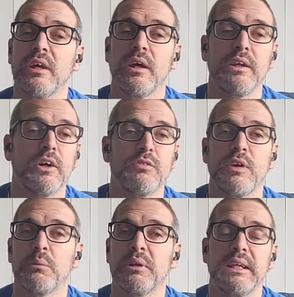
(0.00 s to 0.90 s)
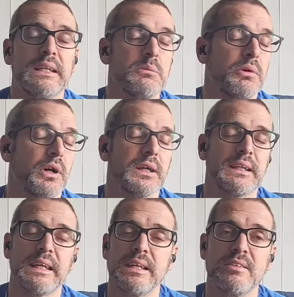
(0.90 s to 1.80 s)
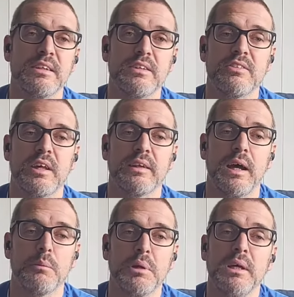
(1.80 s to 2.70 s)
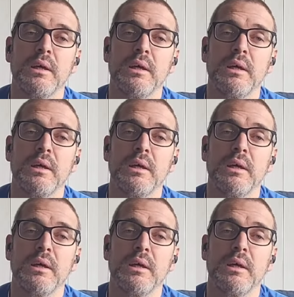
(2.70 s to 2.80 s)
And I found with the Libra, I could easily set that up.